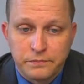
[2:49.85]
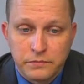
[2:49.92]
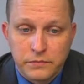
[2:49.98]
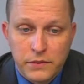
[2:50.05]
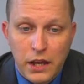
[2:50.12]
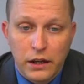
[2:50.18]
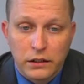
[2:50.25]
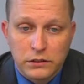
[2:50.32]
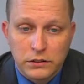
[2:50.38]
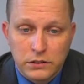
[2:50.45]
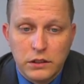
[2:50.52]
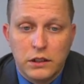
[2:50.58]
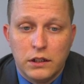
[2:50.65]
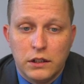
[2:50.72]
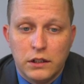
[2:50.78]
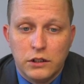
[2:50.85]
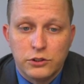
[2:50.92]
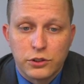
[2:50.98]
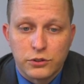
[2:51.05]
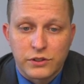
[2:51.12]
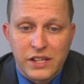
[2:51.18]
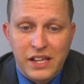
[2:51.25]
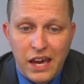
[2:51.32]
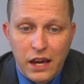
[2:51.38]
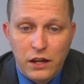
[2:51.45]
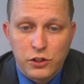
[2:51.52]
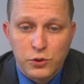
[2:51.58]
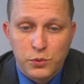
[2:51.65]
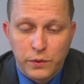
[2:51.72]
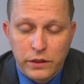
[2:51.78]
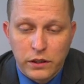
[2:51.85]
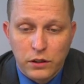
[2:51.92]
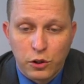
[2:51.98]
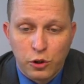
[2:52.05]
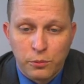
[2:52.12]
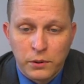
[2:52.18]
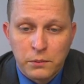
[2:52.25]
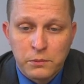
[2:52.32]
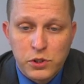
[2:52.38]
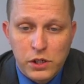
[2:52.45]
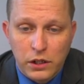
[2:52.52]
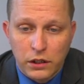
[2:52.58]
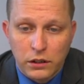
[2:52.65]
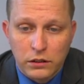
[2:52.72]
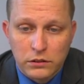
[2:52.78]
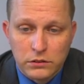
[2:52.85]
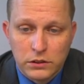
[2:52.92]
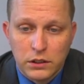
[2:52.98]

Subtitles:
Next, shows the cage with the aluminum sheeting,